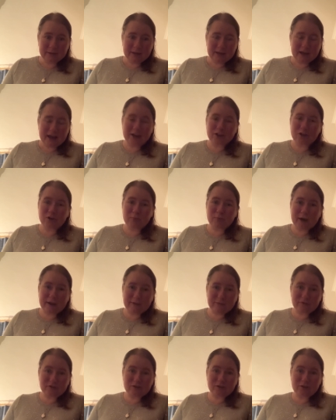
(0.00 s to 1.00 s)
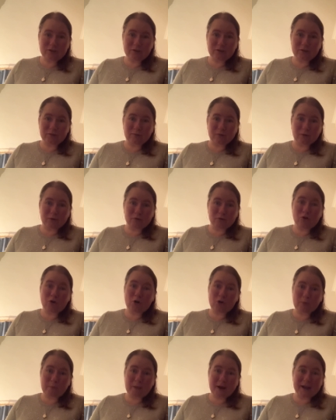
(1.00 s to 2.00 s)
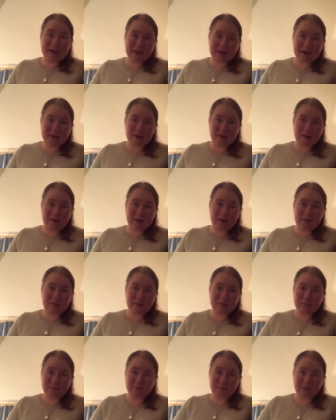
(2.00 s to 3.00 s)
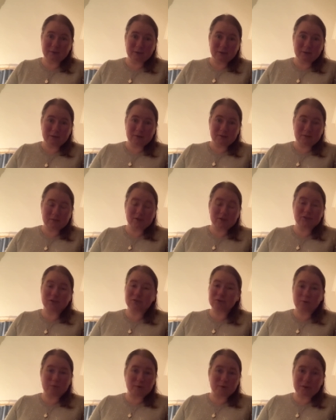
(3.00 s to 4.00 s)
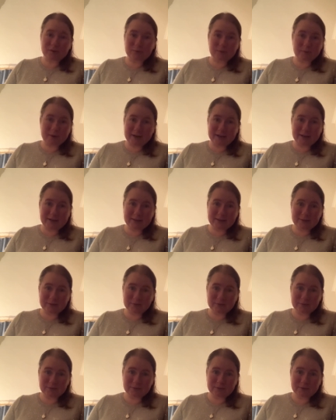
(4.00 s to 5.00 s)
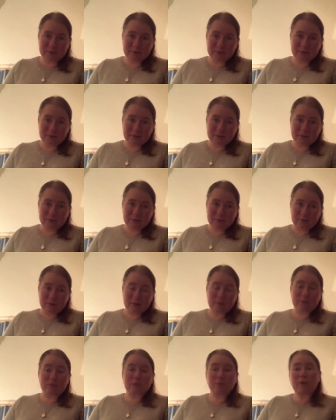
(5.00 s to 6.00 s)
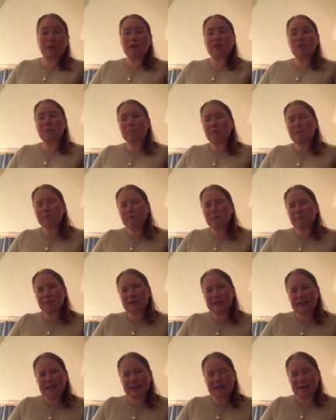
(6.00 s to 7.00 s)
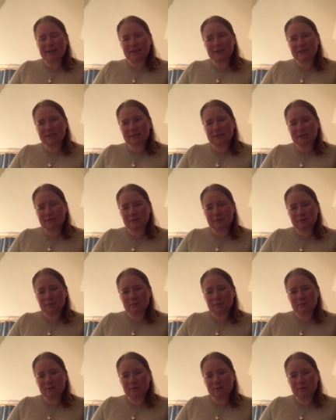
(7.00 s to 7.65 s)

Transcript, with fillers: and you have to go by car. There's no other way. Oh, well, there probably is,